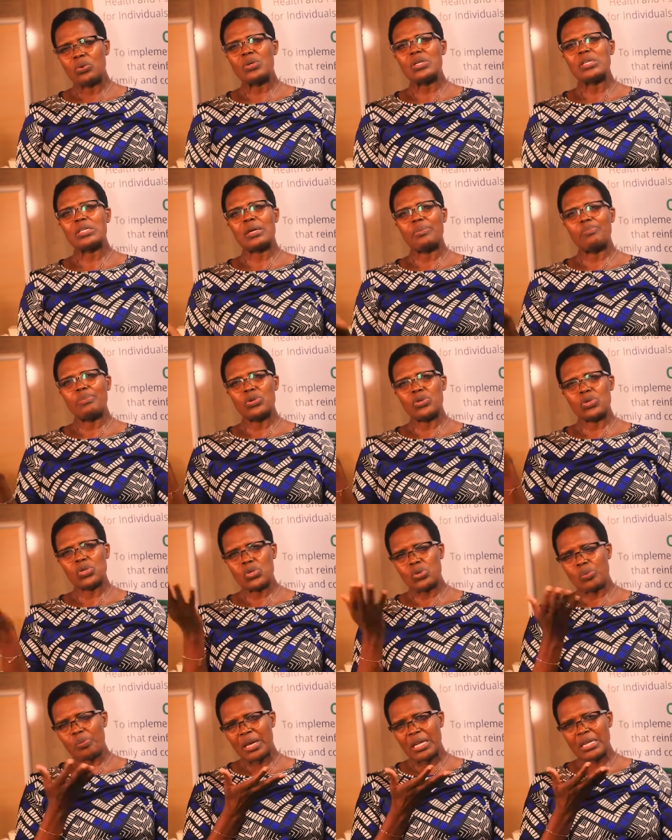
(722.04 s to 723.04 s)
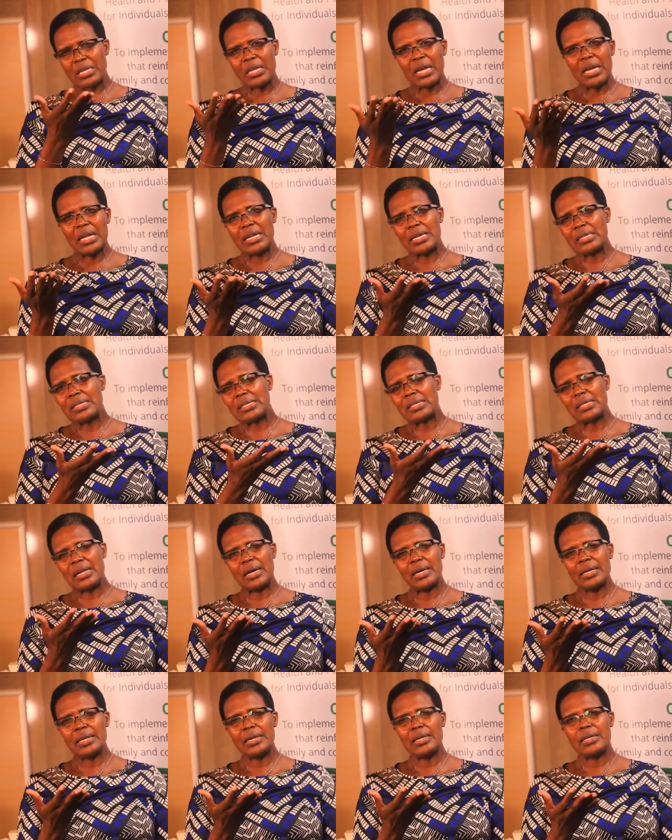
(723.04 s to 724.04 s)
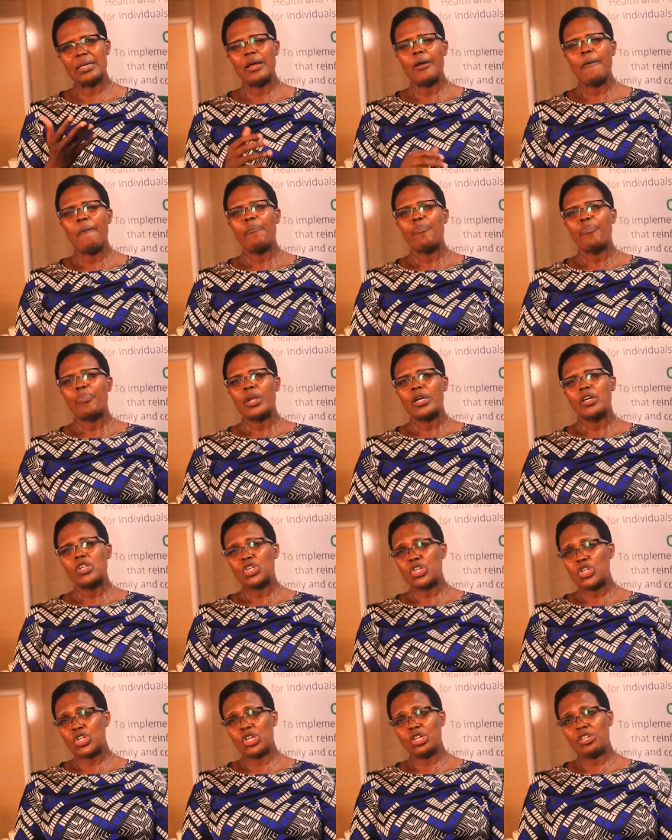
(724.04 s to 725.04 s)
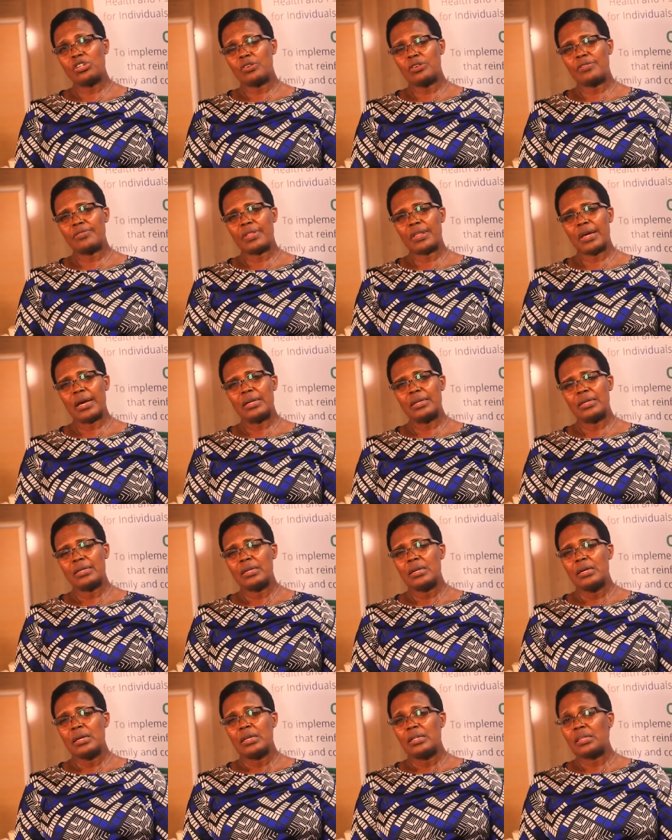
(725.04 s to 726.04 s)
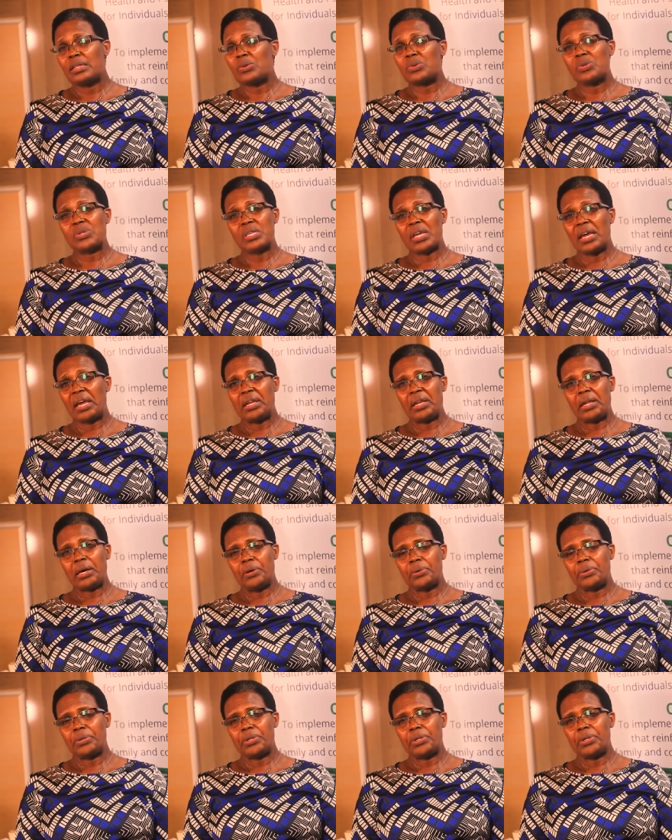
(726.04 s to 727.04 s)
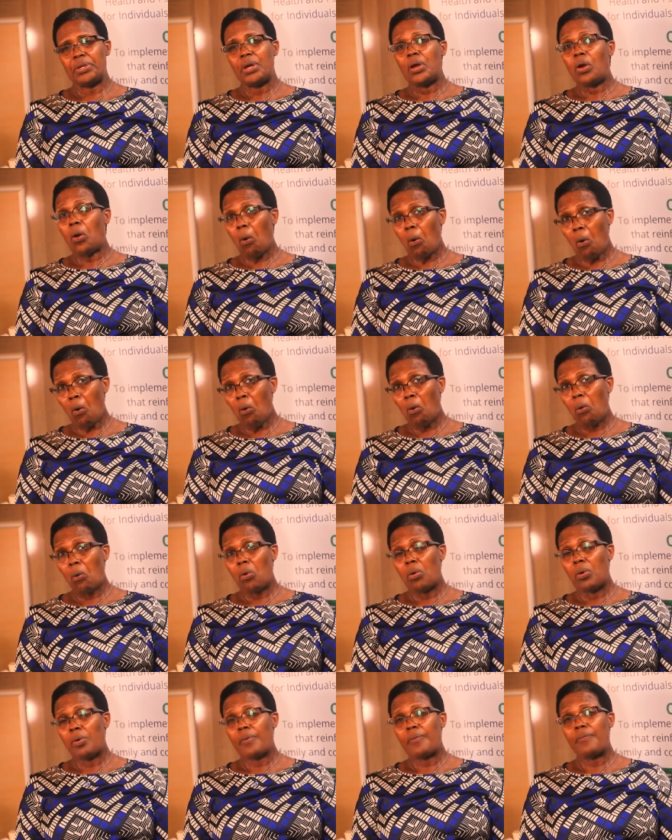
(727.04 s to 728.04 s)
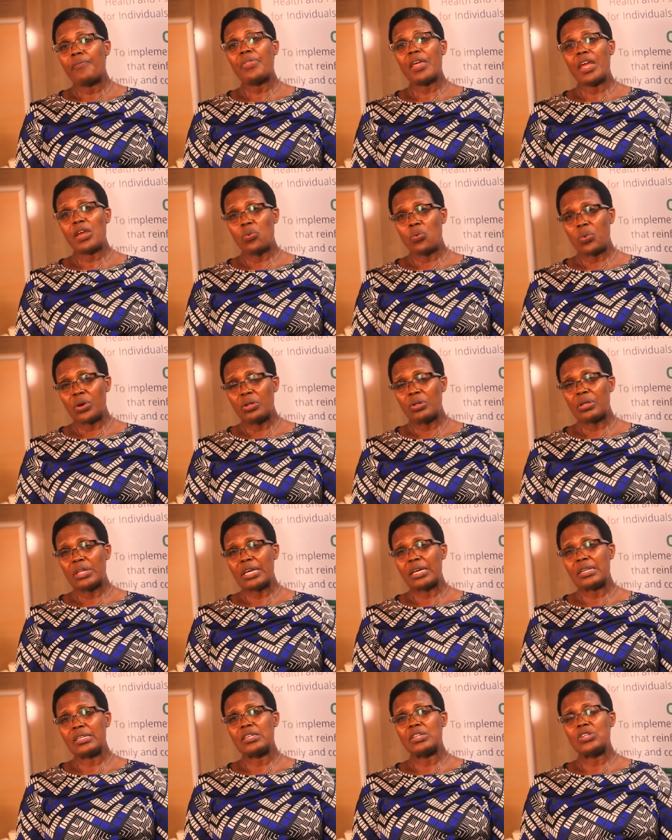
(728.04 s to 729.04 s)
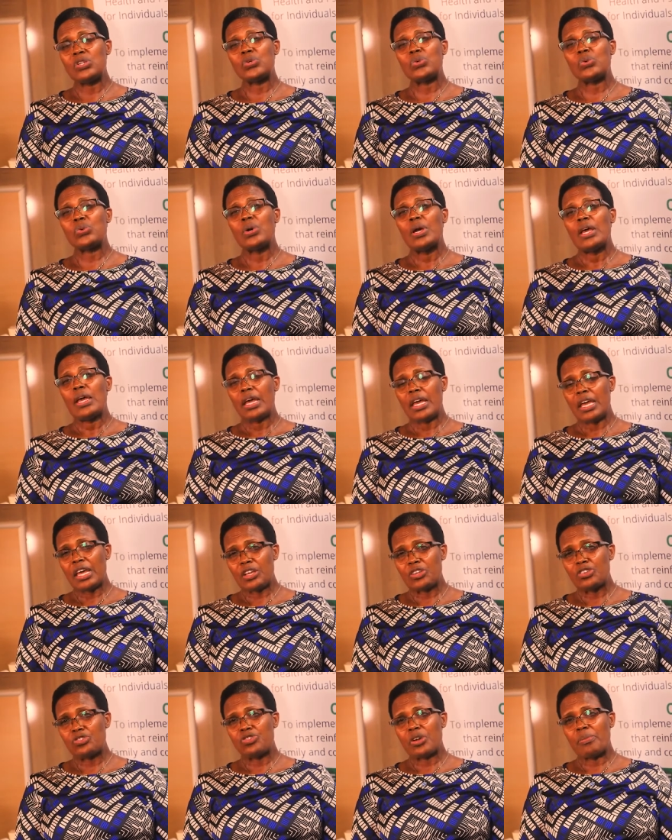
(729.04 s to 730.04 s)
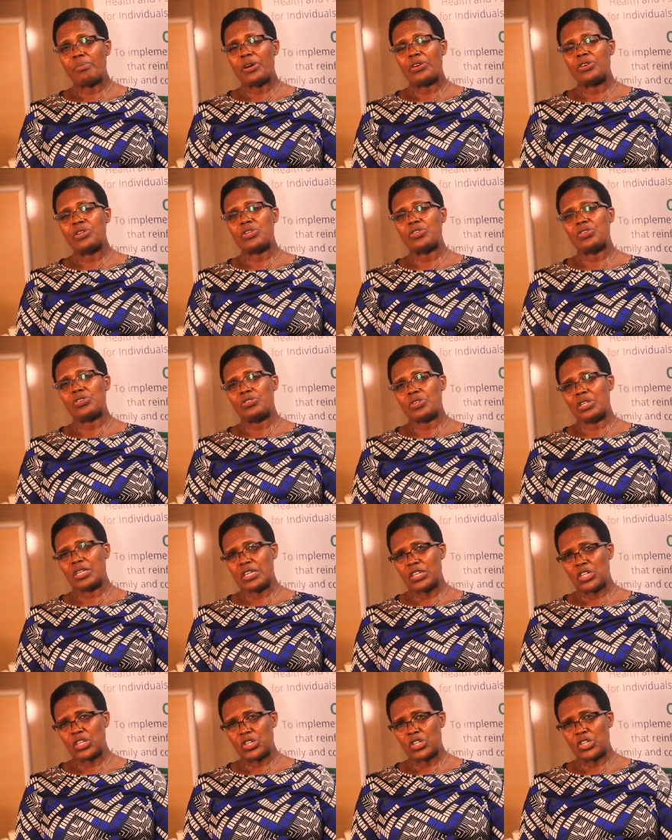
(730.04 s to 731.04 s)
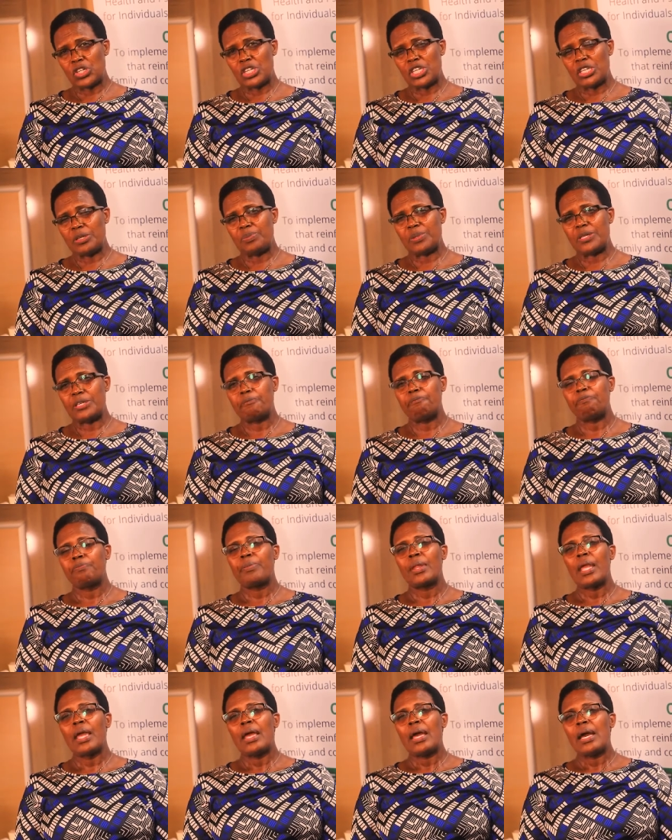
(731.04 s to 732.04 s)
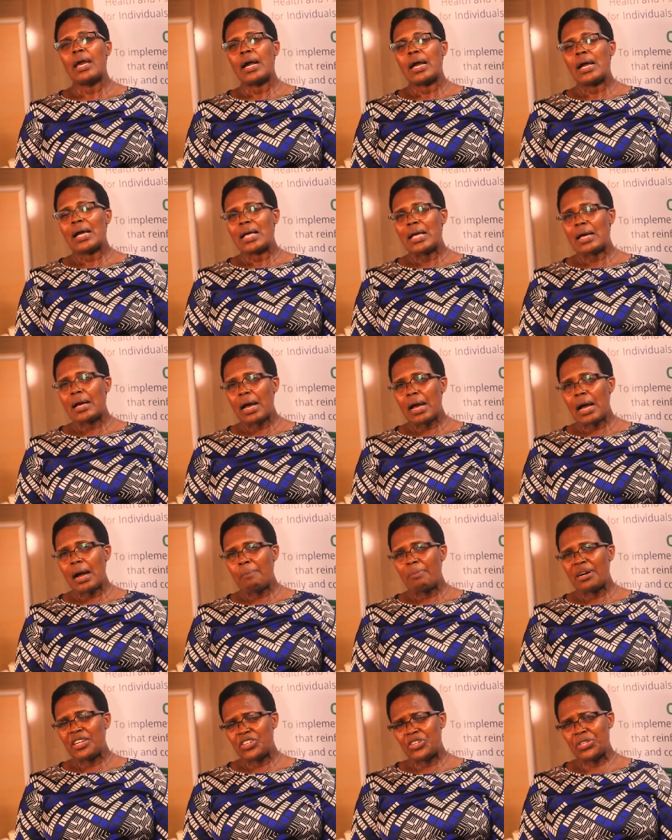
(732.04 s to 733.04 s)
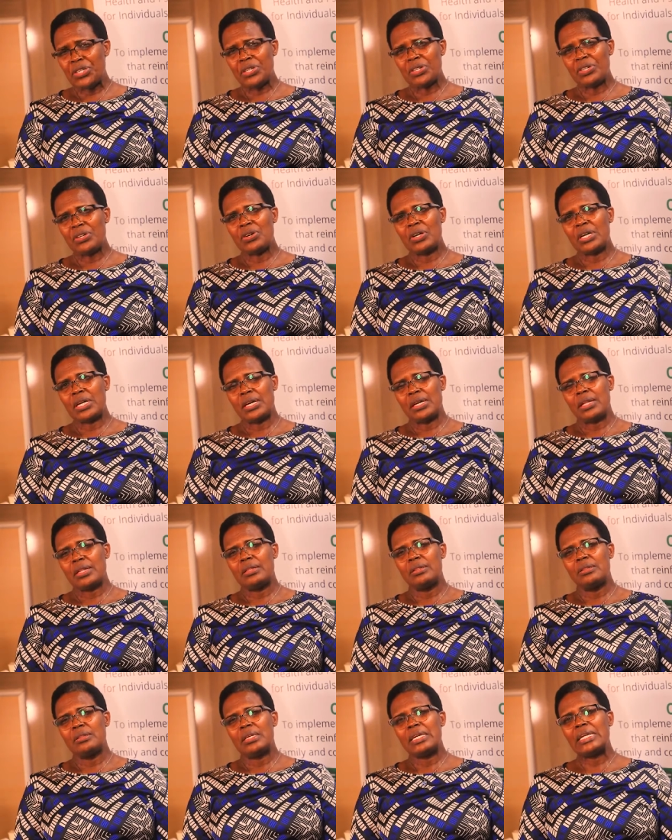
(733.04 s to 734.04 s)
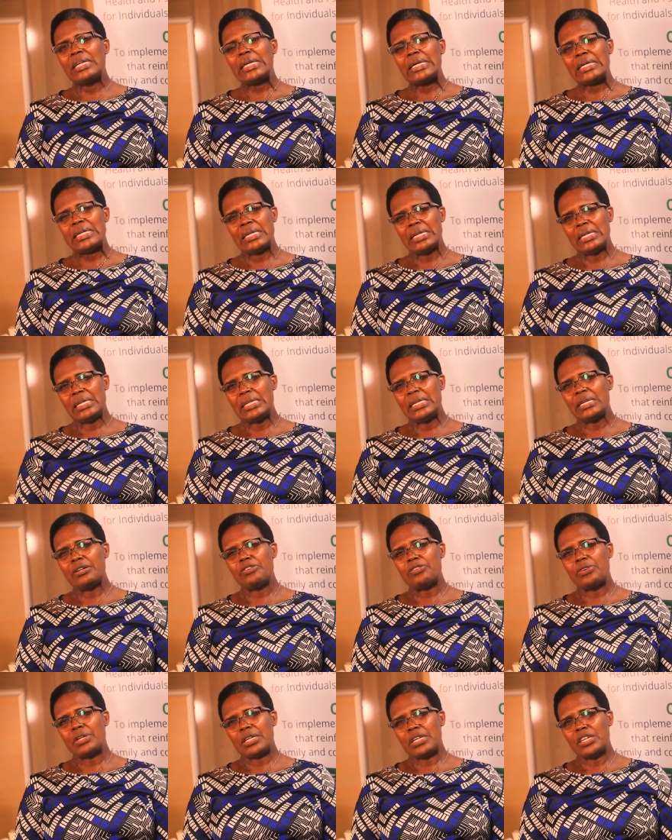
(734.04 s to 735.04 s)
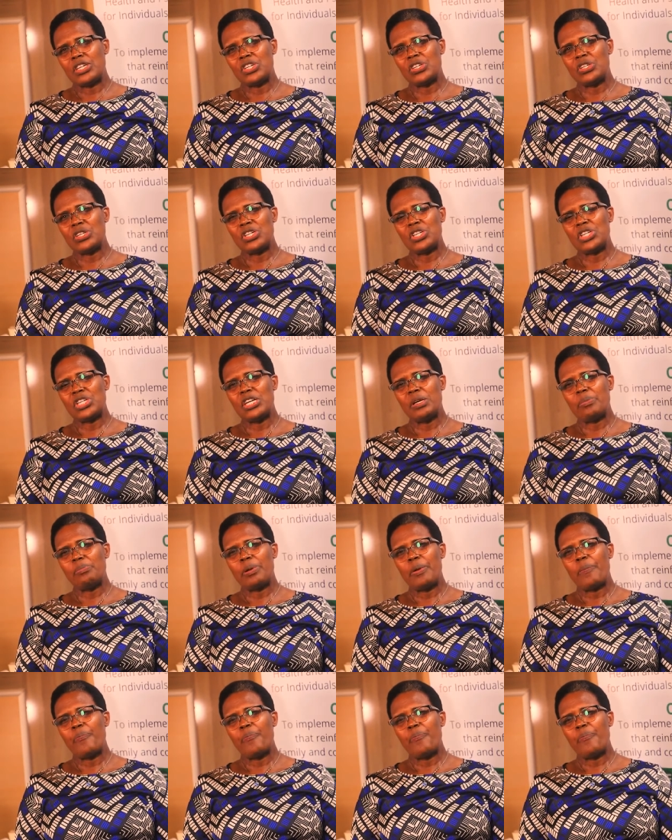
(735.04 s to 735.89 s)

who is supposed to maintain a standard. Short of that, they will sign out, or they will get into extramarital relationships. A material girl in a dating relationship,